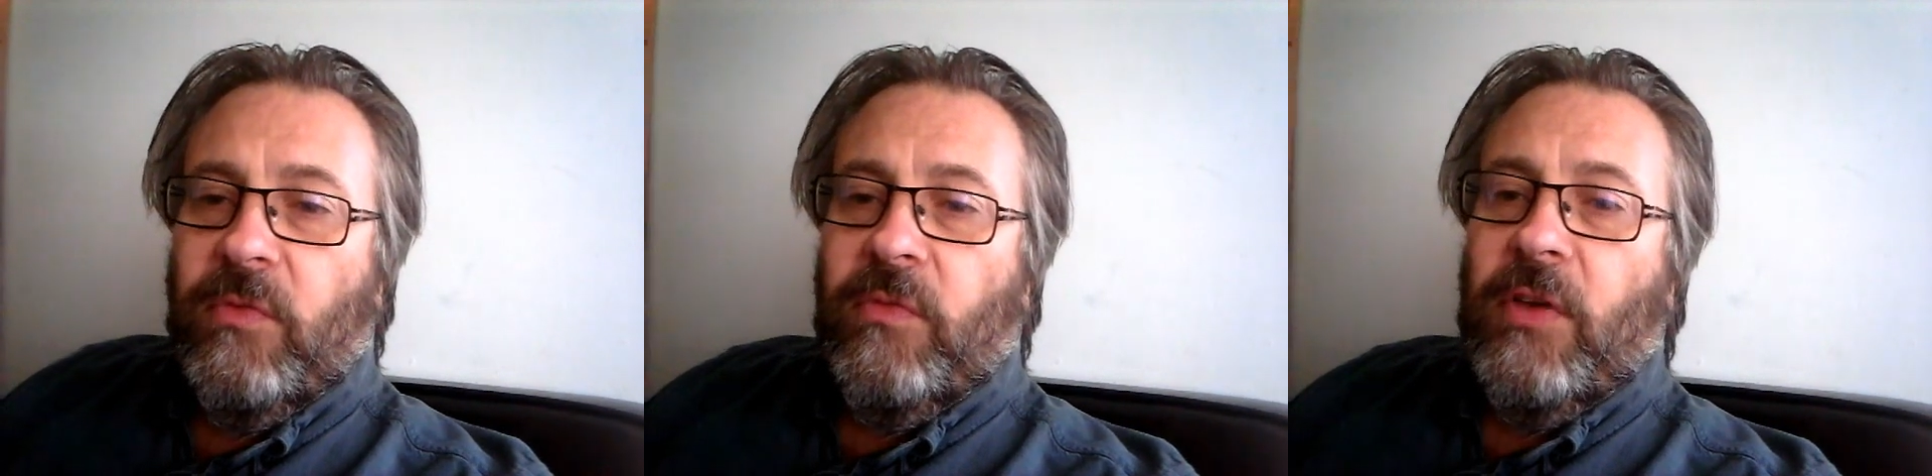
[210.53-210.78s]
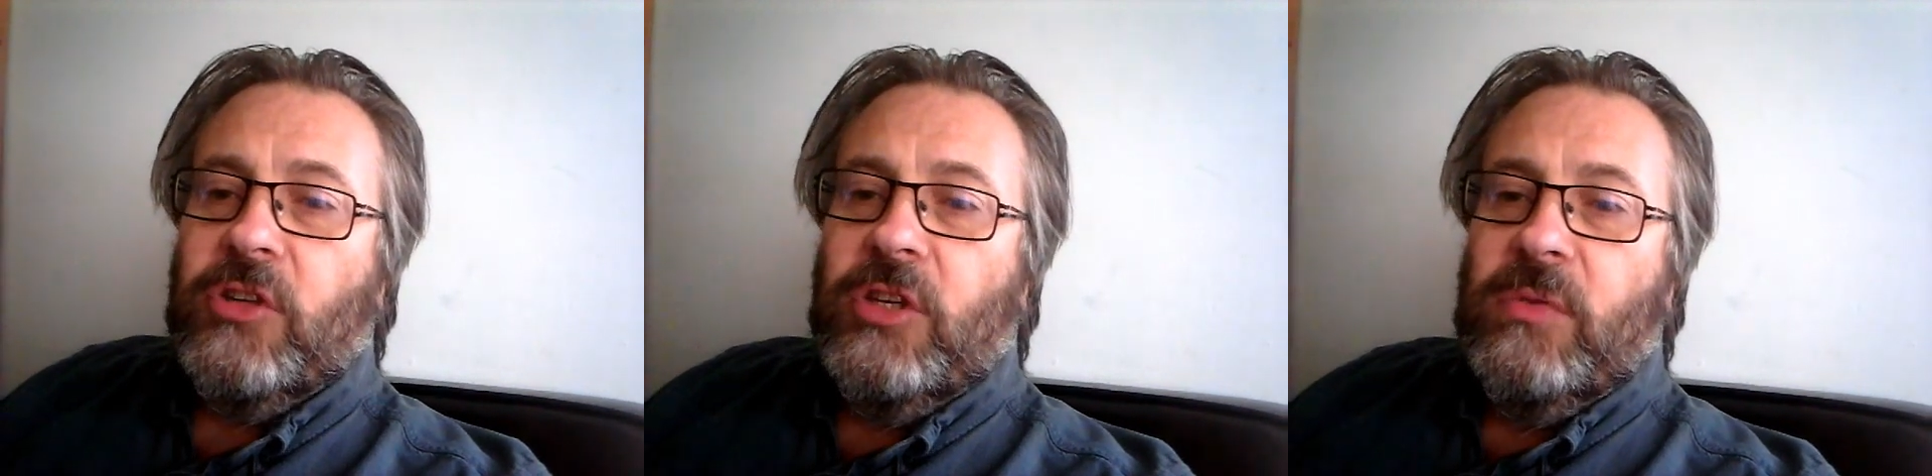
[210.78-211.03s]

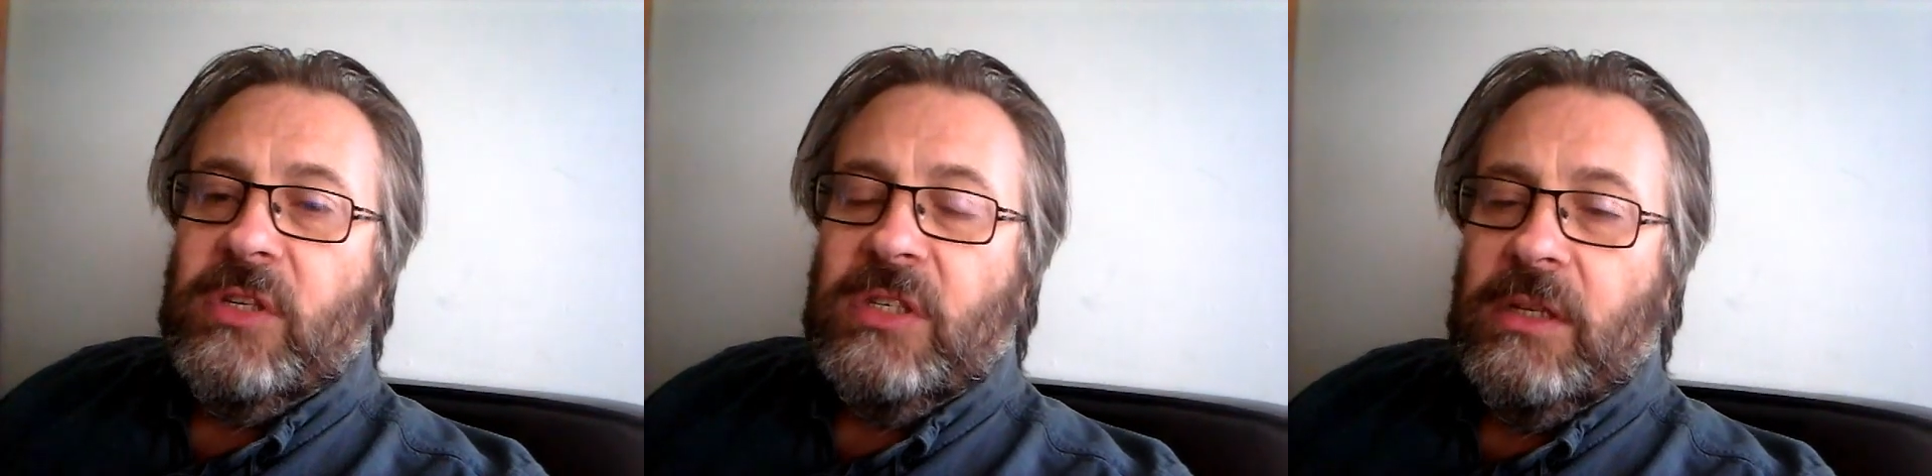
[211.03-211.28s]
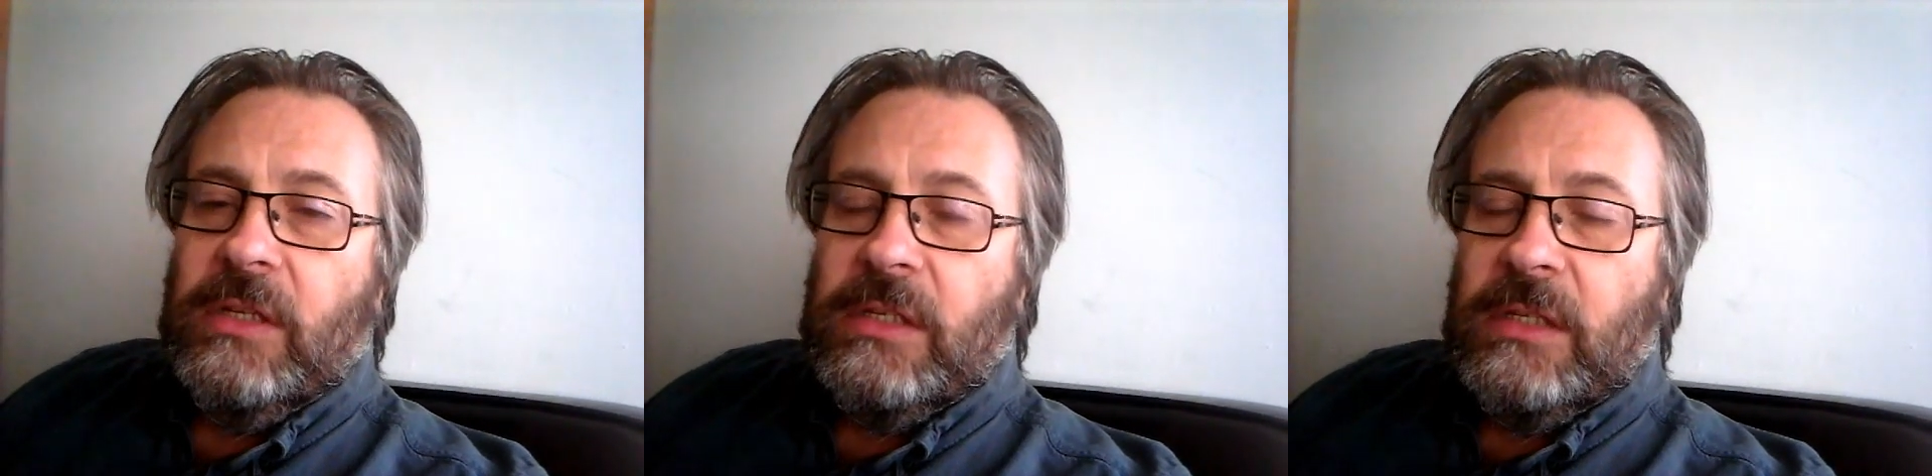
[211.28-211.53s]
functioning, was
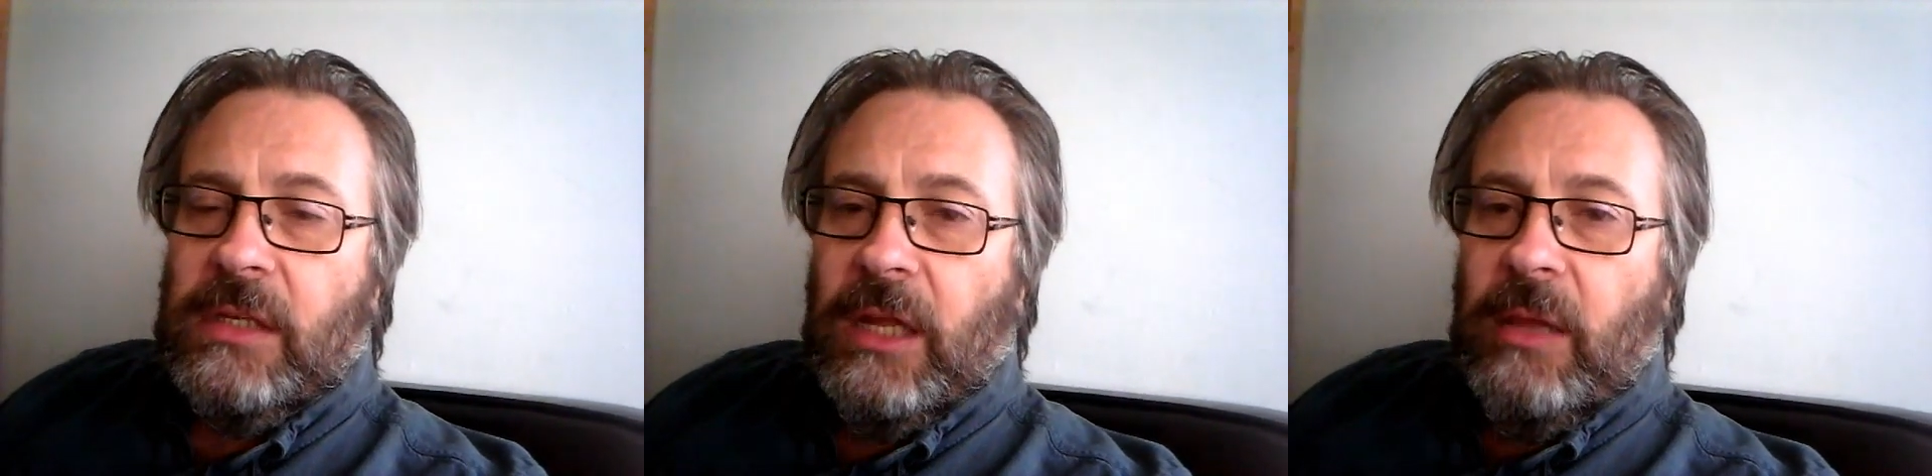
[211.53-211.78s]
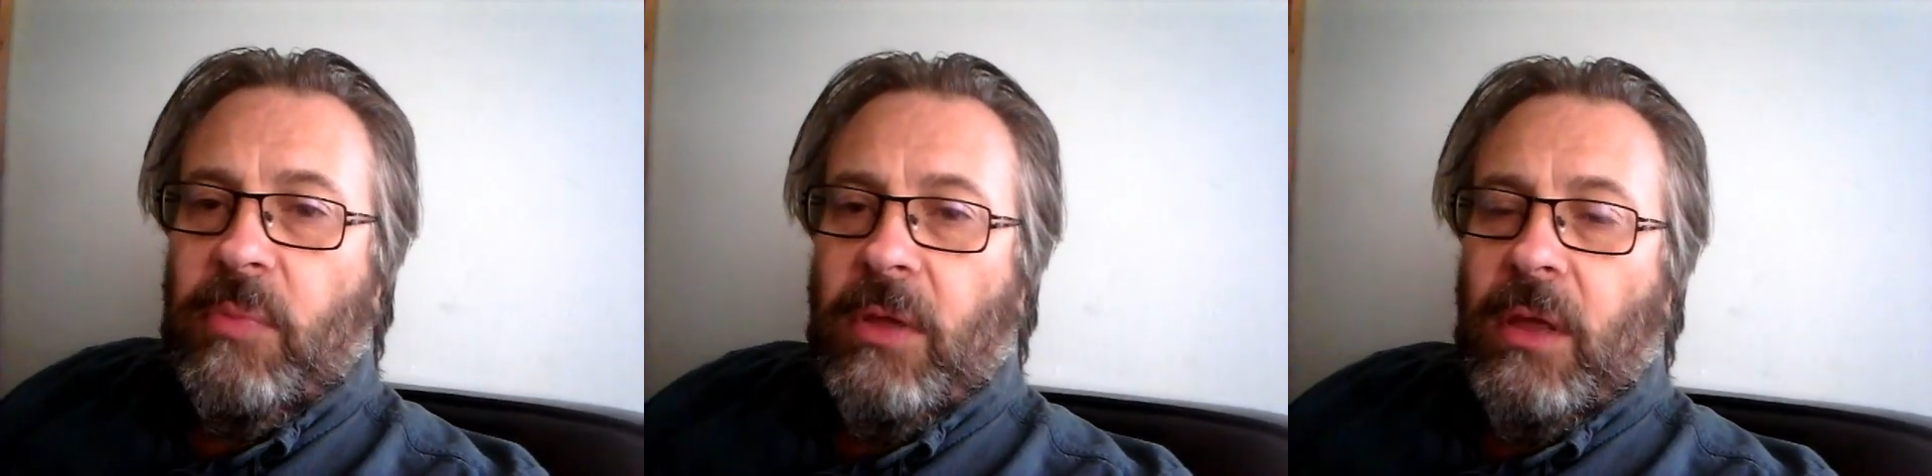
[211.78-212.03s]
still
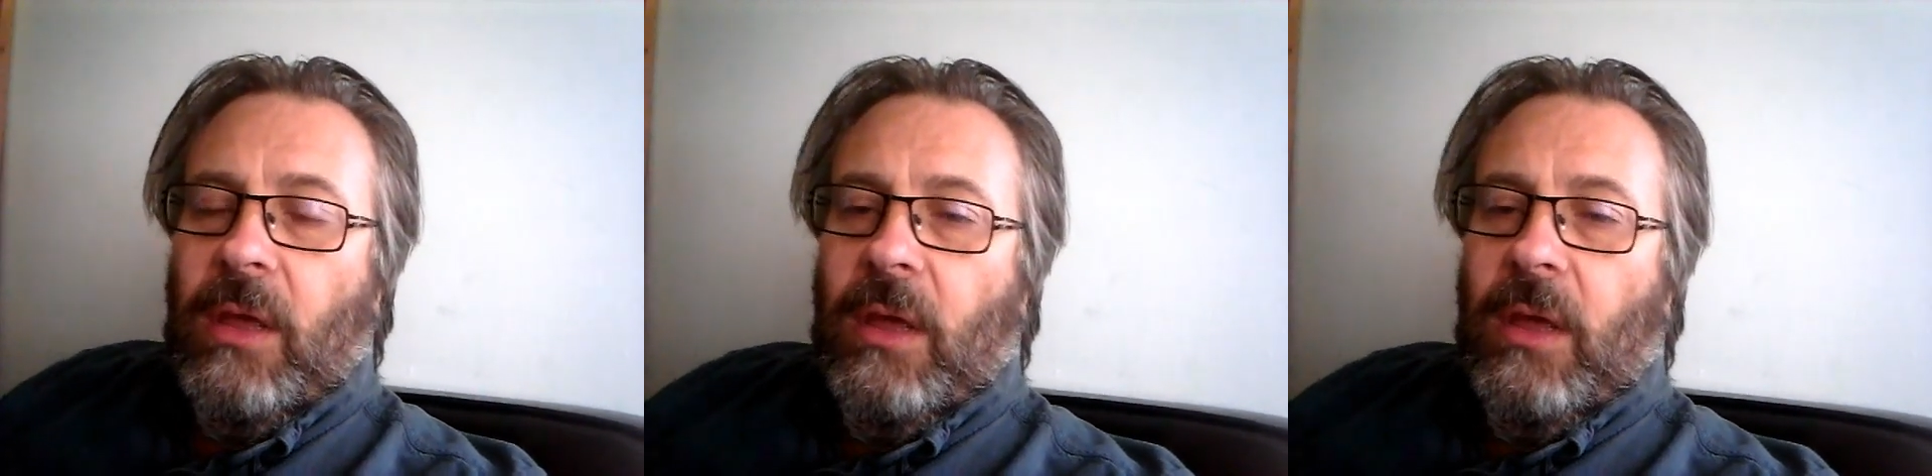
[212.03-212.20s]
asleep.